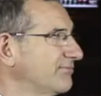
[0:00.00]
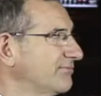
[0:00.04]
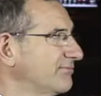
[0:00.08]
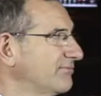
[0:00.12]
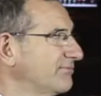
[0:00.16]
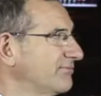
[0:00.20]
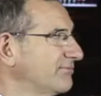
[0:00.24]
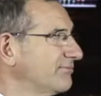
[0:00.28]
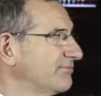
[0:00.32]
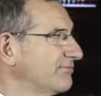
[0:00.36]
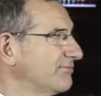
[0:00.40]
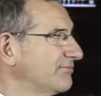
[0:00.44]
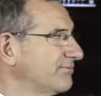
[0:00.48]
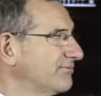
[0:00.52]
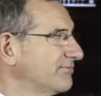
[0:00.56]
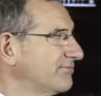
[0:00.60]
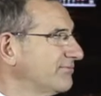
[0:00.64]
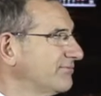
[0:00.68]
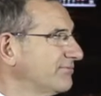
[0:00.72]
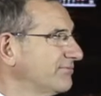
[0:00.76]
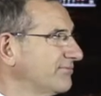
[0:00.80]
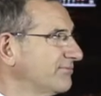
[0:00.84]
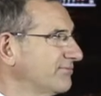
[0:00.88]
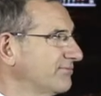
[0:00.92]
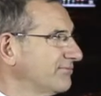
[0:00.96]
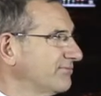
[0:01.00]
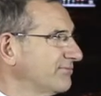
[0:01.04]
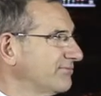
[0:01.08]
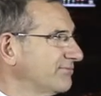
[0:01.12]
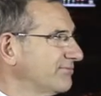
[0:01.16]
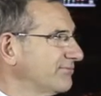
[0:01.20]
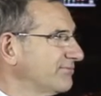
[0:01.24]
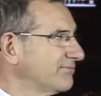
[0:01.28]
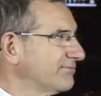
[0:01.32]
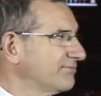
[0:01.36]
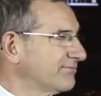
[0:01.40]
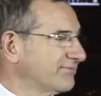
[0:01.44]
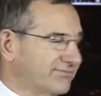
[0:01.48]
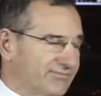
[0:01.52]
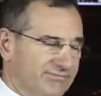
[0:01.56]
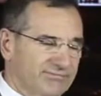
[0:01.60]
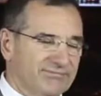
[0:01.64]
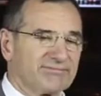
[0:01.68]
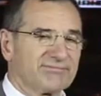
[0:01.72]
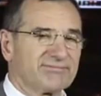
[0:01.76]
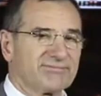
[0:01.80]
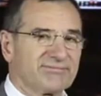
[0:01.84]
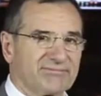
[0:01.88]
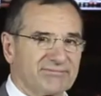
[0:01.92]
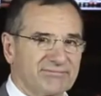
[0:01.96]

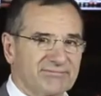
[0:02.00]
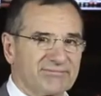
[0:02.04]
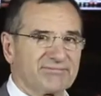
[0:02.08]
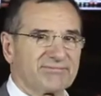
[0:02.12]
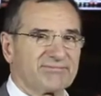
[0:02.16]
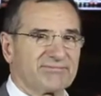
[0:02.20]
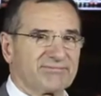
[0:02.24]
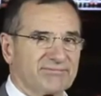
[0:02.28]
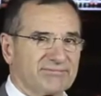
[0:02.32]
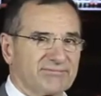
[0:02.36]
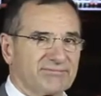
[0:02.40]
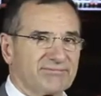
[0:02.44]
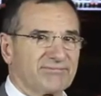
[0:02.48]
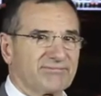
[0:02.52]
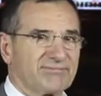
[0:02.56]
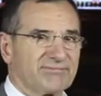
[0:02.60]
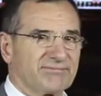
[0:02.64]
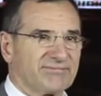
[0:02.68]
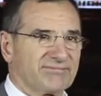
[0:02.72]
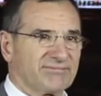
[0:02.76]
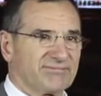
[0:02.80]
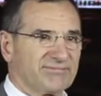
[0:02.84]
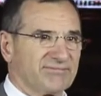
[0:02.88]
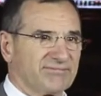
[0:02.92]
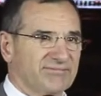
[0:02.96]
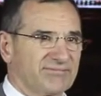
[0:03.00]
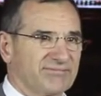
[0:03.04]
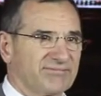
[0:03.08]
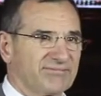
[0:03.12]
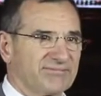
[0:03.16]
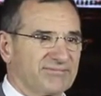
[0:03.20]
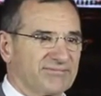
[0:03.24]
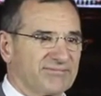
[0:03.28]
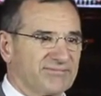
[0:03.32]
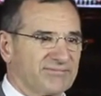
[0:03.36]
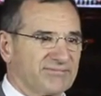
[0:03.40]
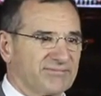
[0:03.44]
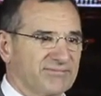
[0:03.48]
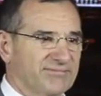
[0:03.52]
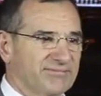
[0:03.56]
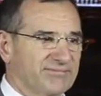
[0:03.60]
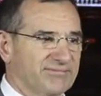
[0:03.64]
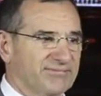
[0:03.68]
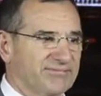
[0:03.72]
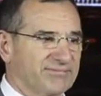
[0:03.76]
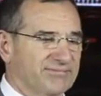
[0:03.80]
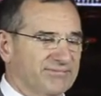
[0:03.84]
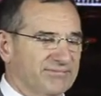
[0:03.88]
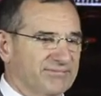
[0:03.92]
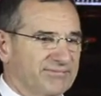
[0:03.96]

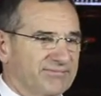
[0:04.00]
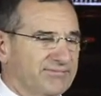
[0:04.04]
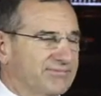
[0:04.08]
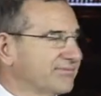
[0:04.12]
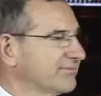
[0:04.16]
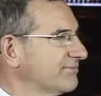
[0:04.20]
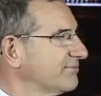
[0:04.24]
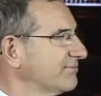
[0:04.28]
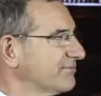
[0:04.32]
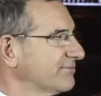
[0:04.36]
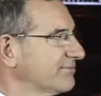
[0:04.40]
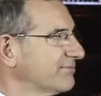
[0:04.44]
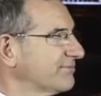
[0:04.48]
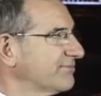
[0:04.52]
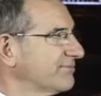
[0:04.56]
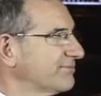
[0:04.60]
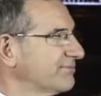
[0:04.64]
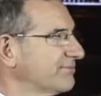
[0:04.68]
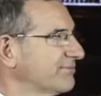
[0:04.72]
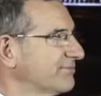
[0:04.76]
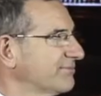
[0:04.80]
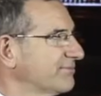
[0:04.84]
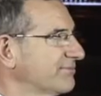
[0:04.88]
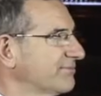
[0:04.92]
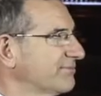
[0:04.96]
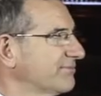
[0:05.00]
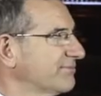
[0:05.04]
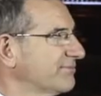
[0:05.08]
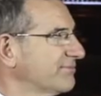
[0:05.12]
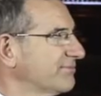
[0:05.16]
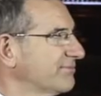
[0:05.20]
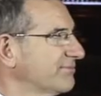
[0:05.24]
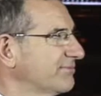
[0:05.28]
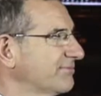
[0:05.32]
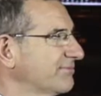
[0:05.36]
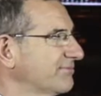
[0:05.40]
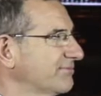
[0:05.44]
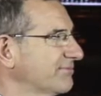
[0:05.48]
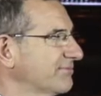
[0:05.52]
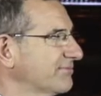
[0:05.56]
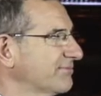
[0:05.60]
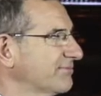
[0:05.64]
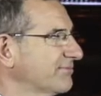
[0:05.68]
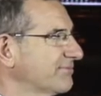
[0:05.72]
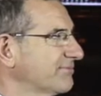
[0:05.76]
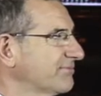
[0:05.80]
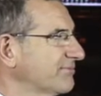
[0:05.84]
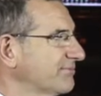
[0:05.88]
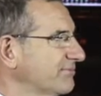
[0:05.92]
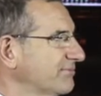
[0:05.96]

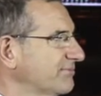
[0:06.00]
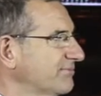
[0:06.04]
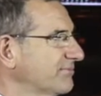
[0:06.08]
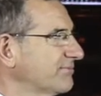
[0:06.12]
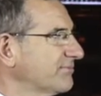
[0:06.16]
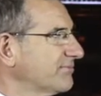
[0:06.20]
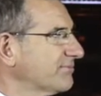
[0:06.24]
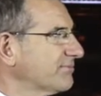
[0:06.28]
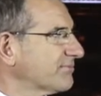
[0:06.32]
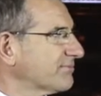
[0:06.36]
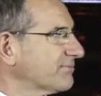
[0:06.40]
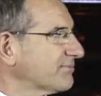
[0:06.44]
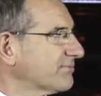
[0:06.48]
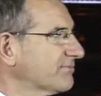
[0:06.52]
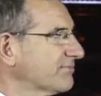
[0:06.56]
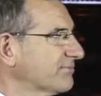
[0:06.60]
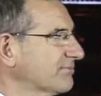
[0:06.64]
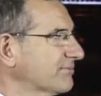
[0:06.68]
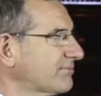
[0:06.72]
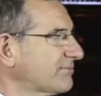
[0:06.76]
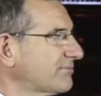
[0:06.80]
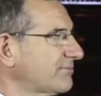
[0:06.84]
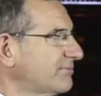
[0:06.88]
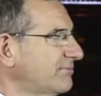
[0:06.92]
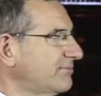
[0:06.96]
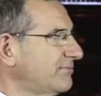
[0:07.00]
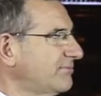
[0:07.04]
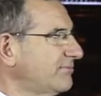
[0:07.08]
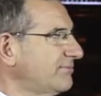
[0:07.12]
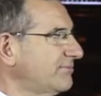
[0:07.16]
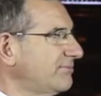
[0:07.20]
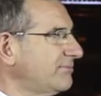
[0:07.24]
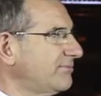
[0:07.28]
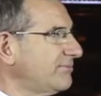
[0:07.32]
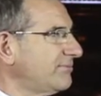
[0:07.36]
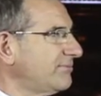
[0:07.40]
This person isn't speaking.